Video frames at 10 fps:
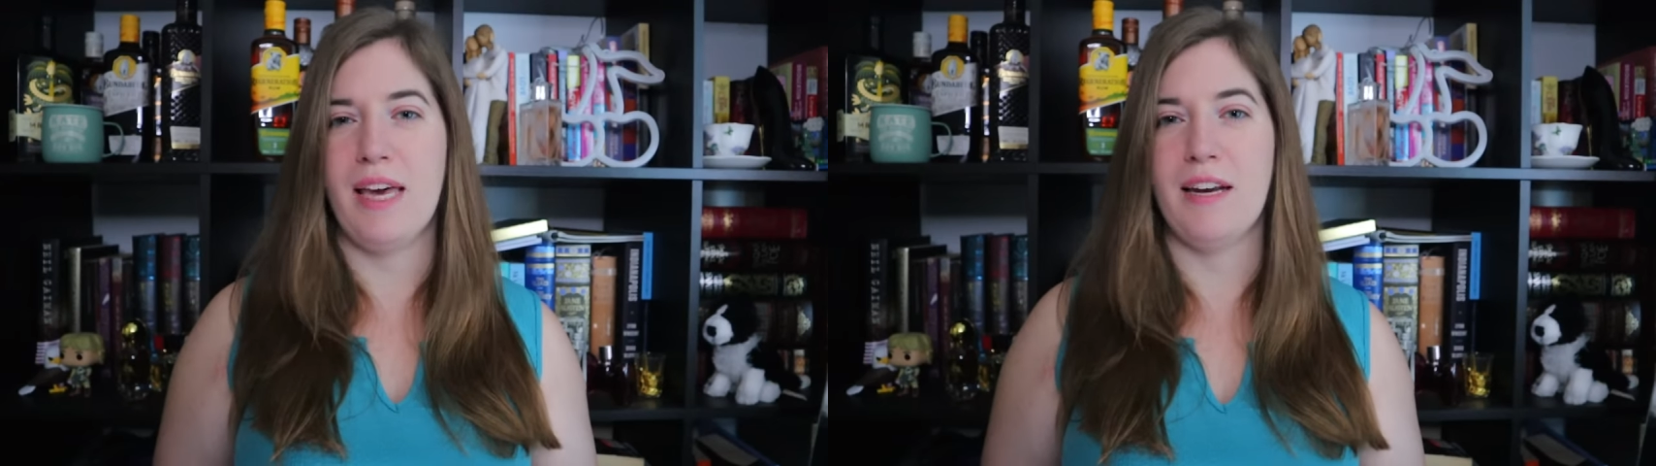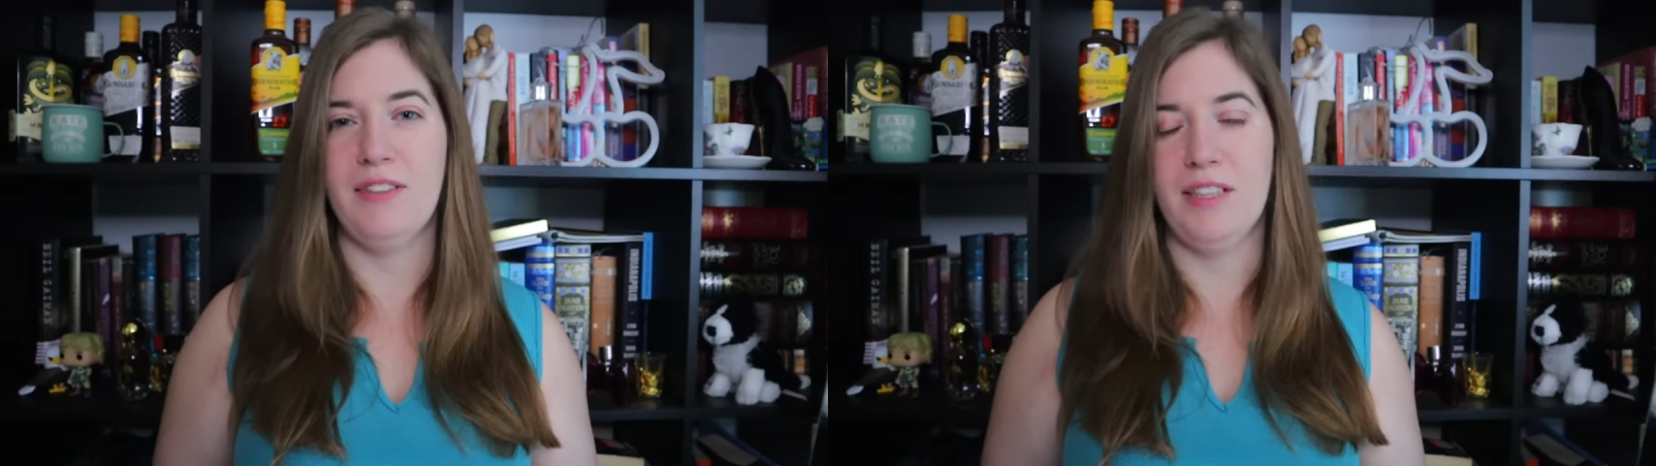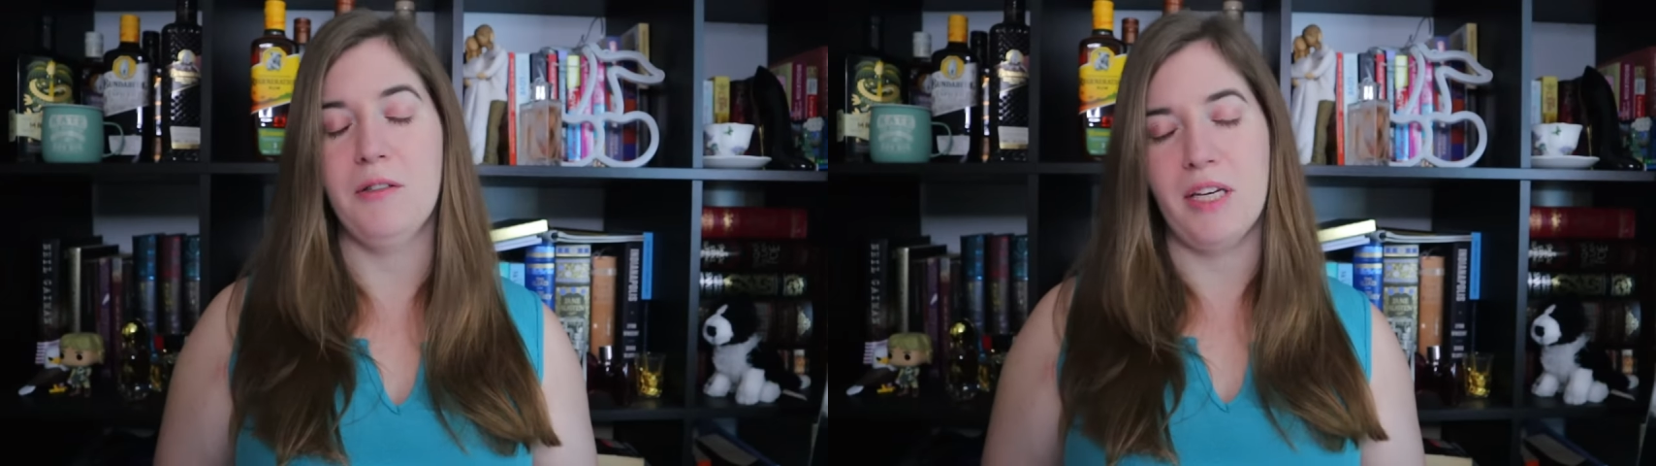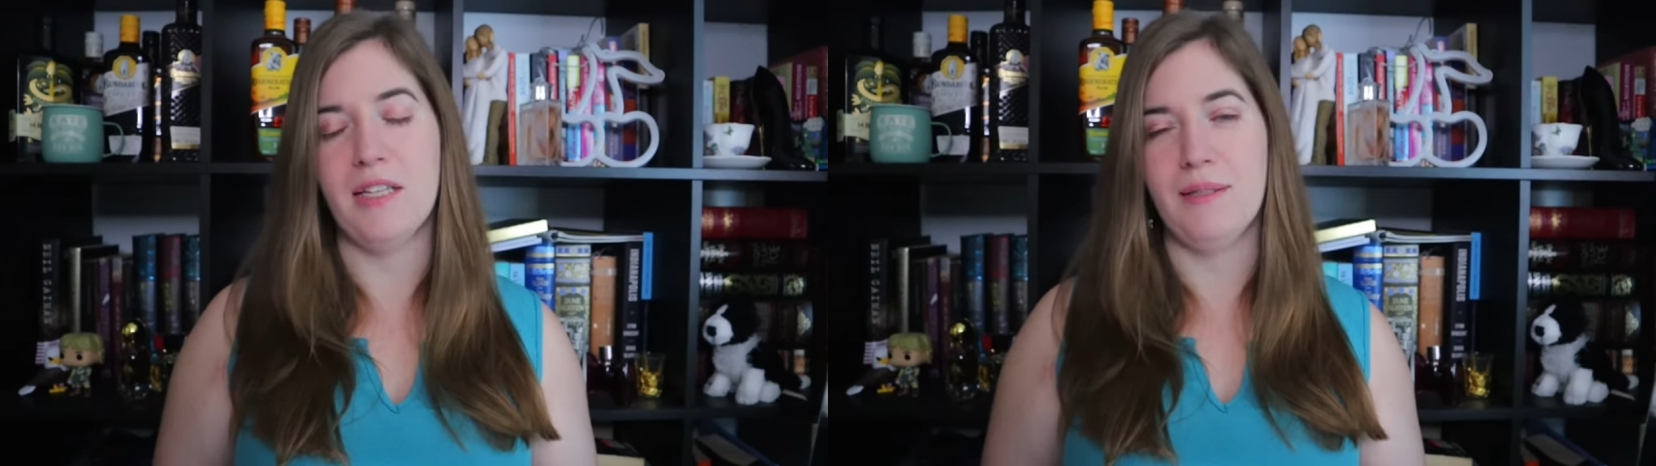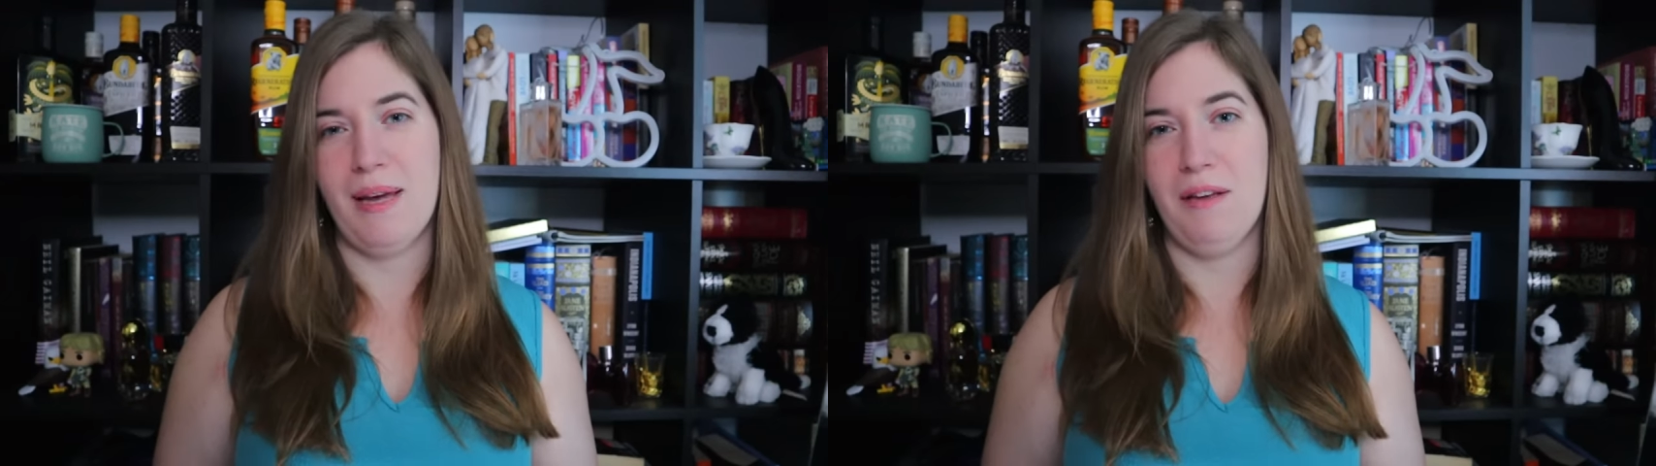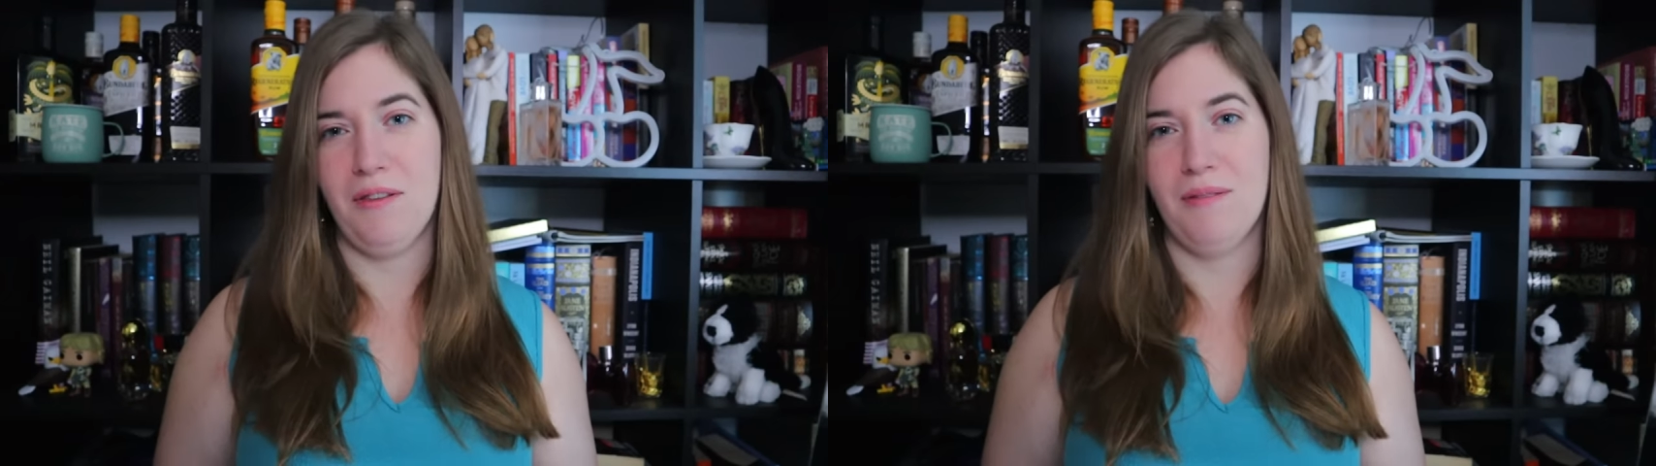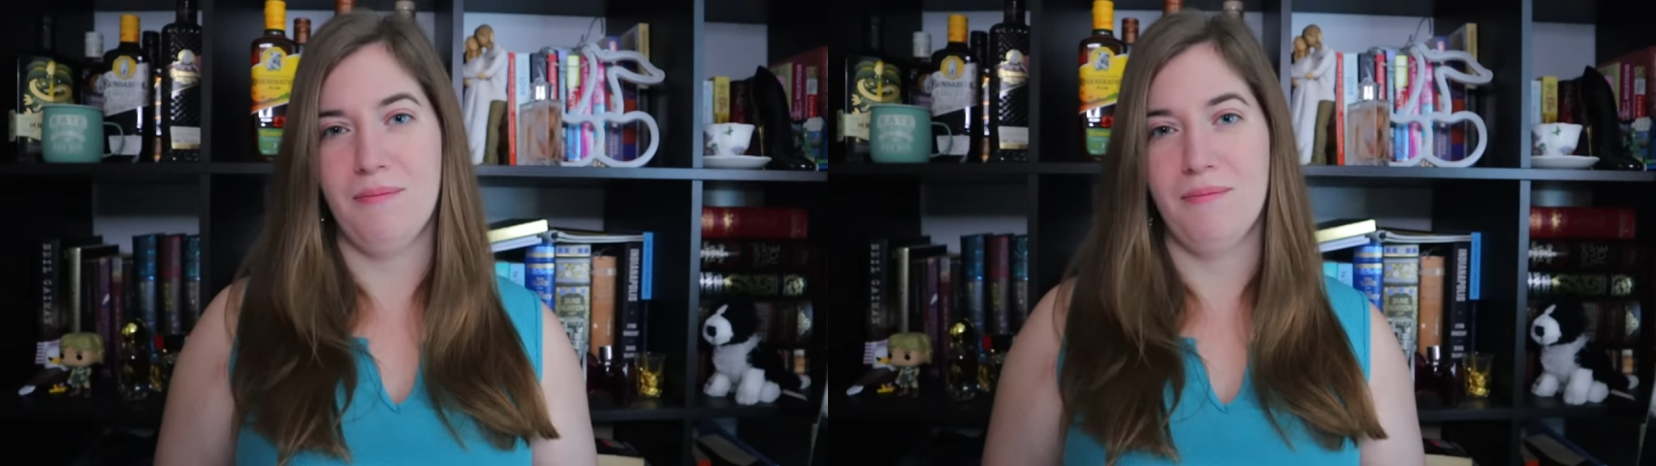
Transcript: out of a little kid's mouth.